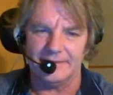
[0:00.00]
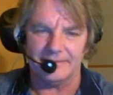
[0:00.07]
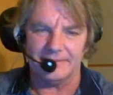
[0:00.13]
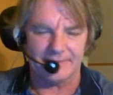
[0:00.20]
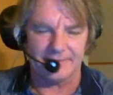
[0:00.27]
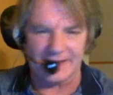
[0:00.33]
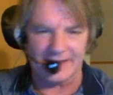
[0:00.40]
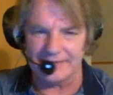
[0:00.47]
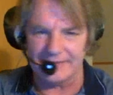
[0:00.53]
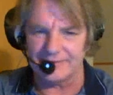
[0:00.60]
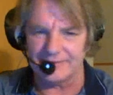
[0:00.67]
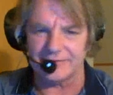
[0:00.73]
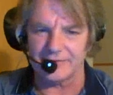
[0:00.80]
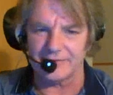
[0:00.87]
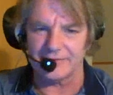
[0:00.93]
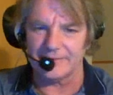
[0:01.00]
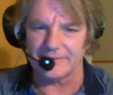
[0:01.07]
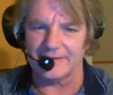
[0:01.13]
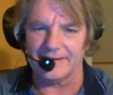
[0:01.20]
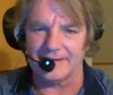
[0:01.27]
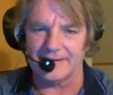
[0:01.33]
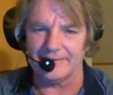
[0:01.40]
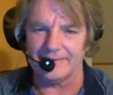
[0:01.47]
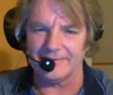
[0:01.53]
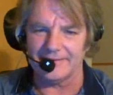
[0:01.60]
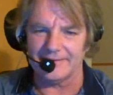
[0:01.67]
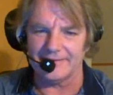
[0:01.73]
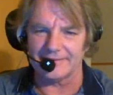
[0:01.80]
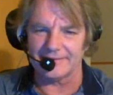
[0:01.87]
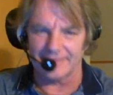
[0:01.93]
Not even sure where I
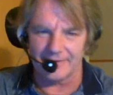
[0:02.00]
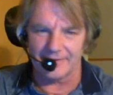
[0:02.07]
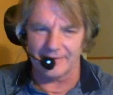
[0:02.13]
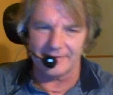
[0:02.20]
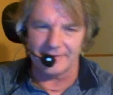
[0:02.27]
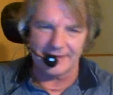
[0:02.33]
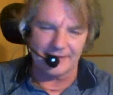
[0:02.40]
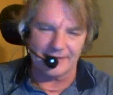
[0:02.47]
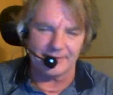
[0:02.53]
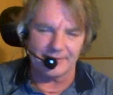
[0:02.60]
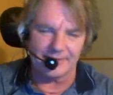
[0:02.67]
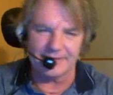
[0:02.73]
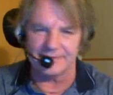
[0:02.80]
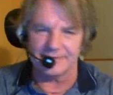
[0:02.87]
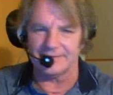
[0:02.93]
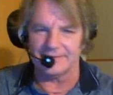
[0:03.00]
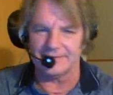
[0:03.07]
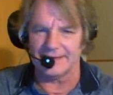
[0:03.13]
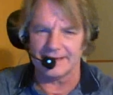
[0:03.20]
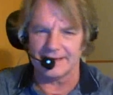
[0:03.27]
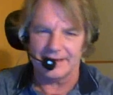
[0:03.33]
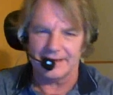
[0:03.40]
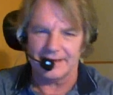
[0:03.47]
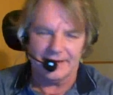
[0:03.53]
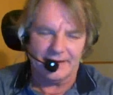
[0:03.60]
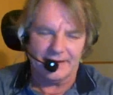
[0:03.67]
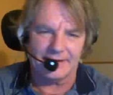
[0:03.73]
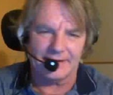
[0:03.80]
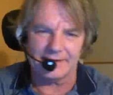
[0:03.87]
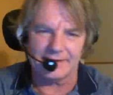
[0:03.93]
was. Oh yeah, while you're doing that.
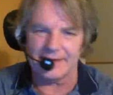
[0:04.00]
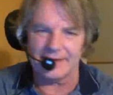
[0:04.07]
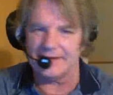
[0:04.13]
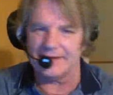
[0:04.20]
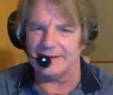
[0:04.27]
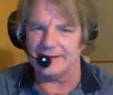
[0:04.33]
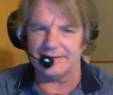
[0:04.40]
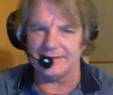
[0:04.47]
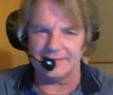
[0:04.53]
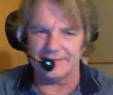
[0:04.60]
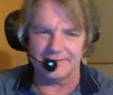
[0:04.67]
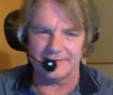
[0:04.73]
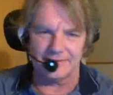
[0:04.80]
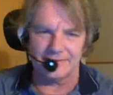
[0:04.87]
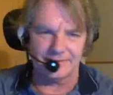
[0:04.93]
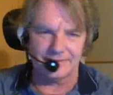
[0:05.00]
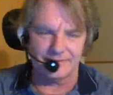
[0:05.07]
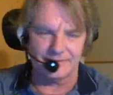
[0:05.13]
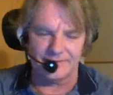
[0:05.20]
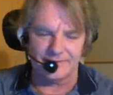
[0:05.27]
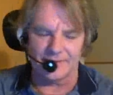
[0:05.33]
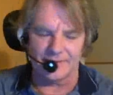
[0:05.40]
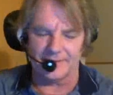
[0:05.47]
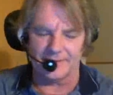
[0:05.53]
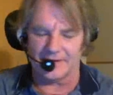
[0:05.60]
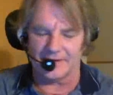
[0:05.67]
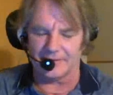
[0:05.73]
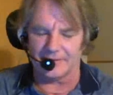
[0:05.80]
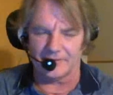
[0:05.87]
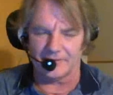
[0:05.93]
Okay, and then you can go and fill the
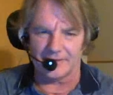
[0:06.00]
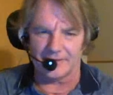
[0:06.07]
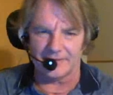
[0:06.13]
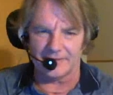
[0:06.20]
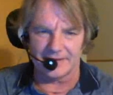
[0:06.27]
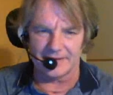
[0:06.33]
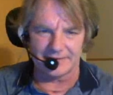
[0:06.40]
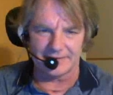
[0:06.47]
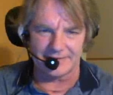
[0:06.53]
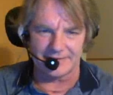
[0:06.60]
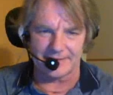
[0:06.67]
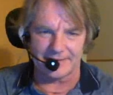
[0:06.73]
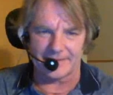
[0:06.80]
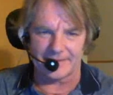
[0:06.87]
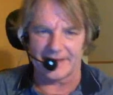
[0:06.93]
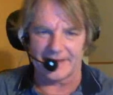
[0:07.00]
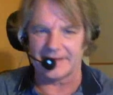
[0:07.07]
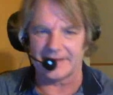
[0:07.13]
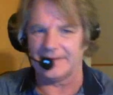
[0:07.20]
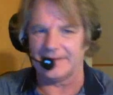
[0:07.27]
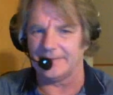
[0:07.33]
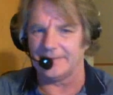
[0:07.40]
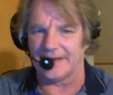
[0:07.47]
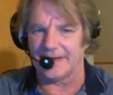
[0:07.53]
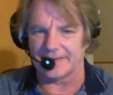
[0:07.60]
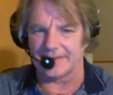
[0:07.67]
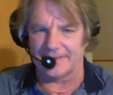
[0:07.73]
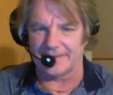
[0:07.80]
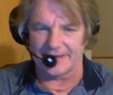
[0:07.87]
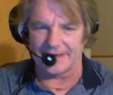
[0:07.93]
water mug and stick it back in the
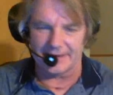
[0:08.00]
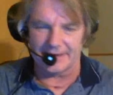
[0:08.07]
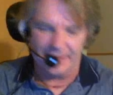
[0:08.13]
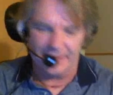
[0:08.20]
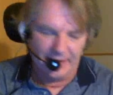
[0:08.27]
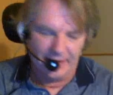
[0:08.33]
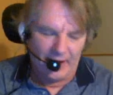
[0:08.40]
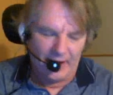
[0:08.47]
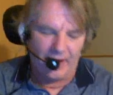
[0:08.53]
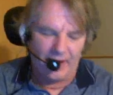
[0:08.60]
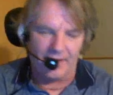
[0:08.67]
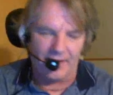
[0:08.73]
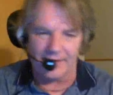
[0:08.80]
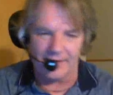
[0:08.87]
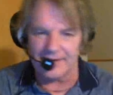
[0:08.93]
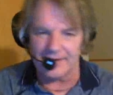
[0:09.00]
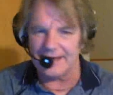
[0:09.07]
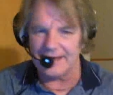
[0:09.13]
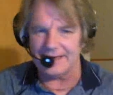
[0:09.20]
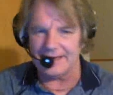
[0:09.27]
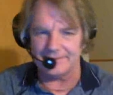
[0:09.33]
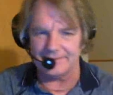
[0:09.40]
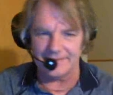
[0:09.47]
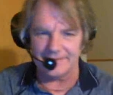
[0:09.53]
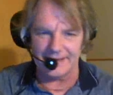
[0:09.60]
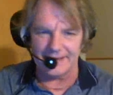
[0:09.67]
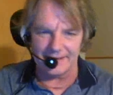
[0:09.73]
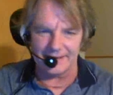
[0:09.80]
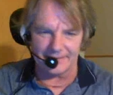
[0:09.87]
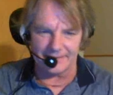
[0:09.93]
backpack. Alrighty,
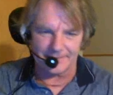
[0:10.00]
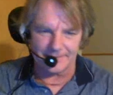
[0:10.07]
now,